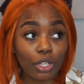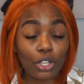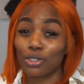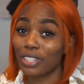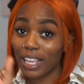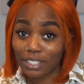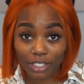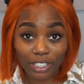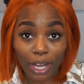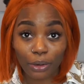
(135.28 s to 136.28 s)
so that
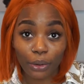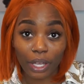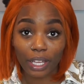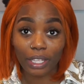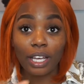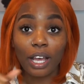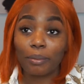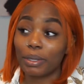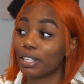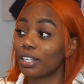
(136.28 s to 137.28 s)
turned out okay,
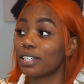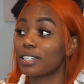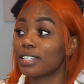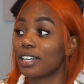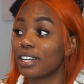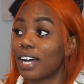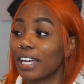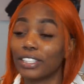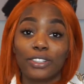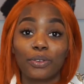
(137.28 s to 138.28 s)
because
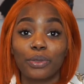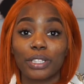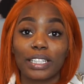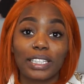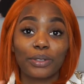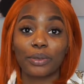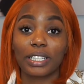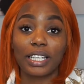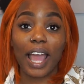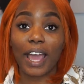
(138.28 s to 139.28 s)
I didn't
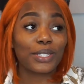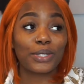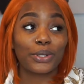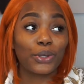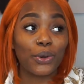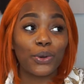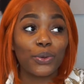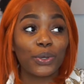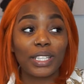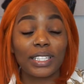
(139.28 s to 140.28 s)
really had to go
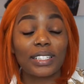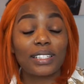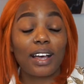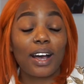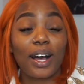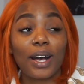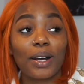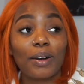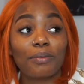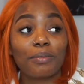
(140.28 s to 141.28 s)
with
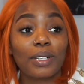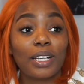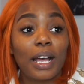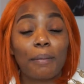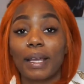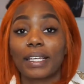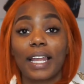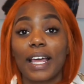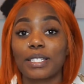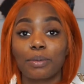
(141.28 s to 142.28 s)
my
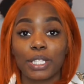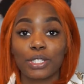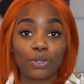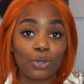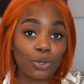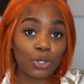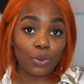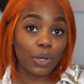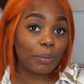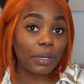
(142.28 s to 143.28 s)
classmates to go
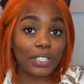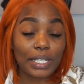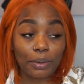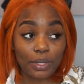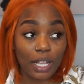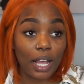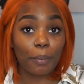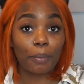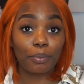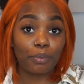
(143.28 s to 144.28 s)
swim, because I was,
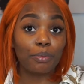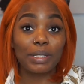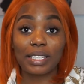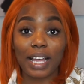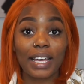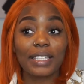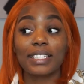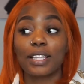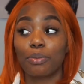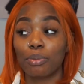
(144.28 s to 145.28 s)

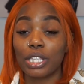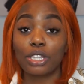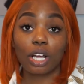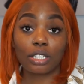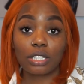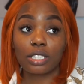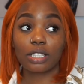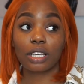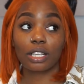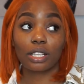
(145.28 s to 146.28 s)
besides me not
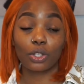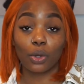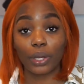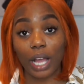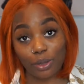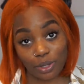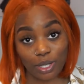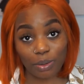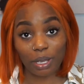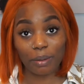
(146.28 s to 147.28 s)
knowing how to
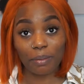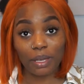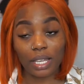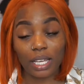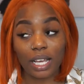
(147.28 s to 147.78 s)
swim,